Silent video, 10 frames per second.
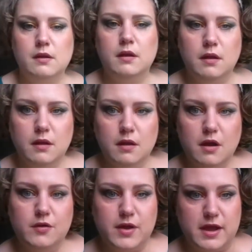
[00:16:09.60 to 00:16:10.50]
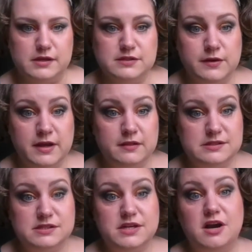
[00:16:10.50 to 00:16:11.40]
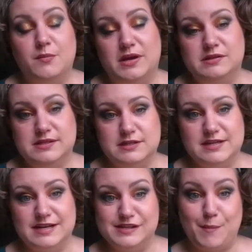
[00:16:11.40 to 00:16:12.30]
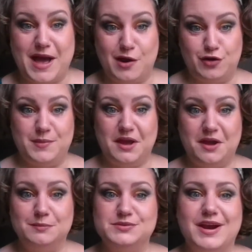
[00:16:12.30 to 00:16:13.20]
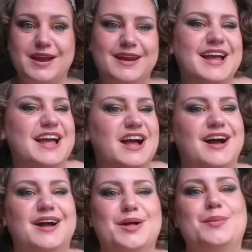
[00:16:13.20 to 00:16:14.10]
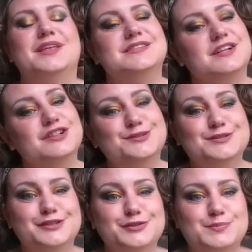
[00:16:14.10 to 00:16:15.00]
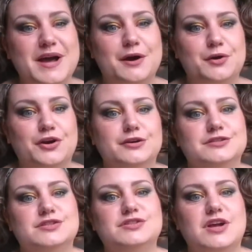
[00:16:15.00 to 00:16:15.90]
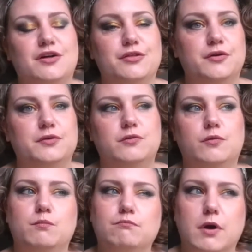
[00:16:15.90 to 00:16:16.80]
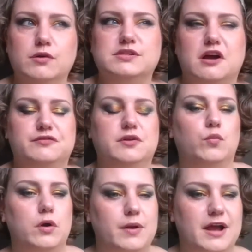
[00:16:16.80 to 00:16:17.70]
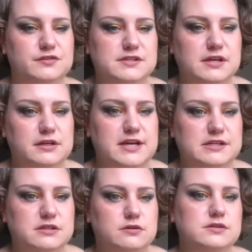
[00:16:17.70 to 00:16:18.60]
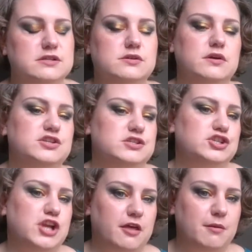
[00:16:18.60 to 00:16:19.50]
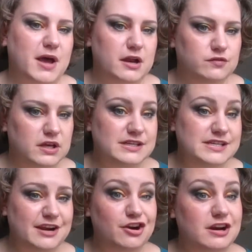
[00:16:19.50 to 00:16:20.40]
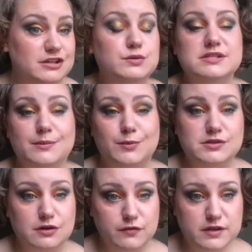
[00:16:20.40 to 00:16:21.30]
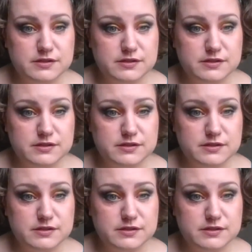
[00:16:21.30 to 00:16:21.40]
Okay, so now let's talk about sanitizing powder makeups, right? This includes loose powders, although you most often won't have to sanitize those because you can just shake them out of the container onto a separate surface.